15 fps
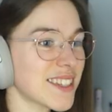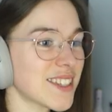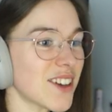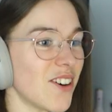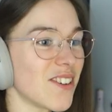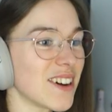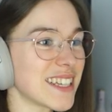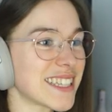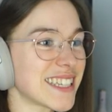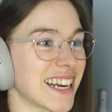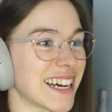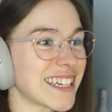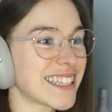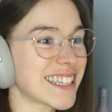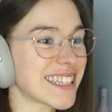So it's
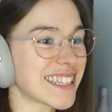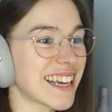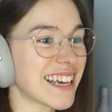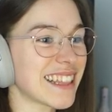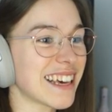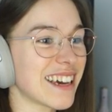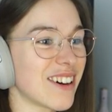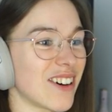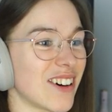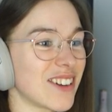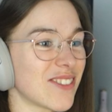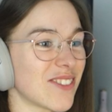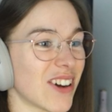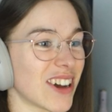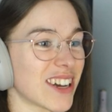nice to see
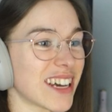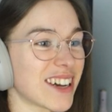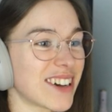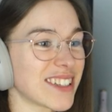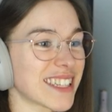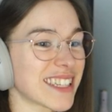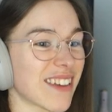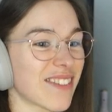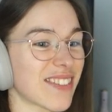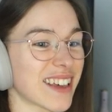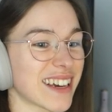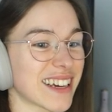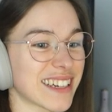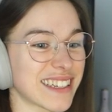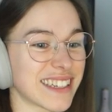Leon working on
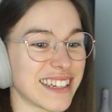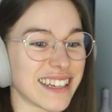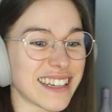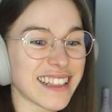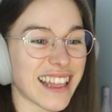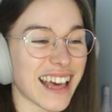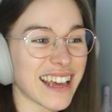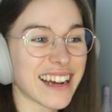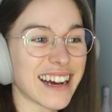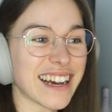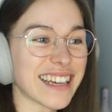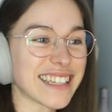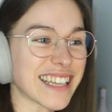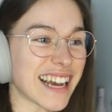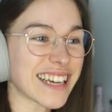something
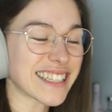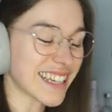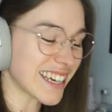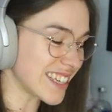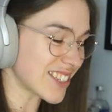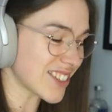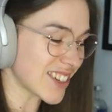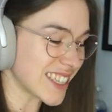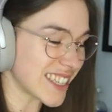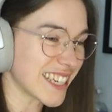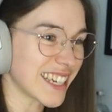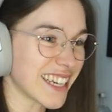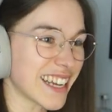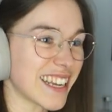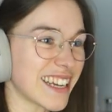that he's actually
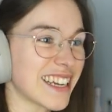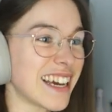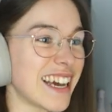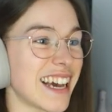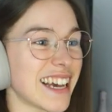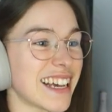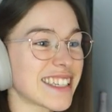interested in.